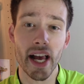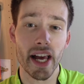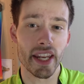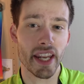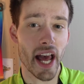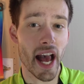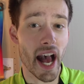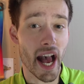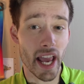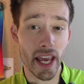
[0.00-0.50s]

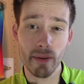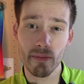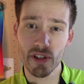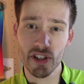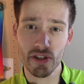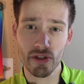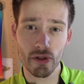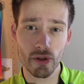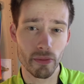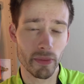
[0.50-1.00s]
And I am
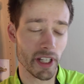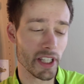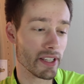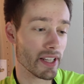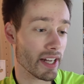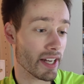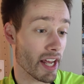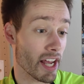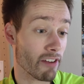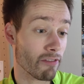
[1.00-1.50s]
assuming
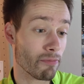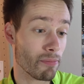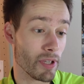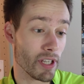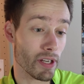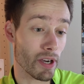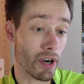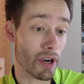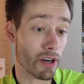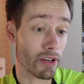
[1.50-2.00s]
that
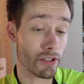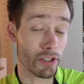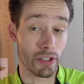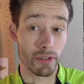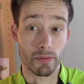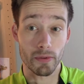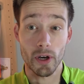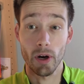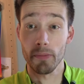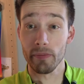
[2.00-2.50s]
FBR, the
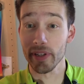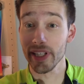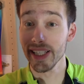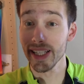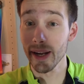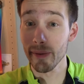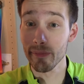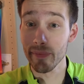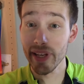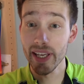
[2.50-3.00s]
company
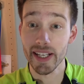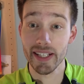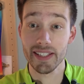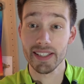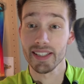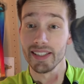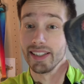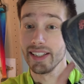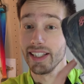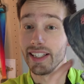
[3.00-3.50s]
that
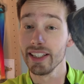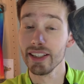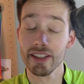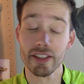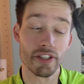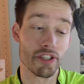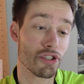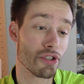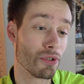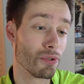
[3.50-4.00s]
makes the
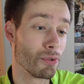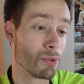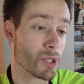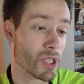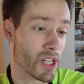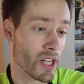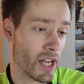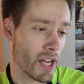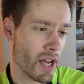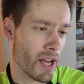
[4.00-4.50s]
heelless shoes,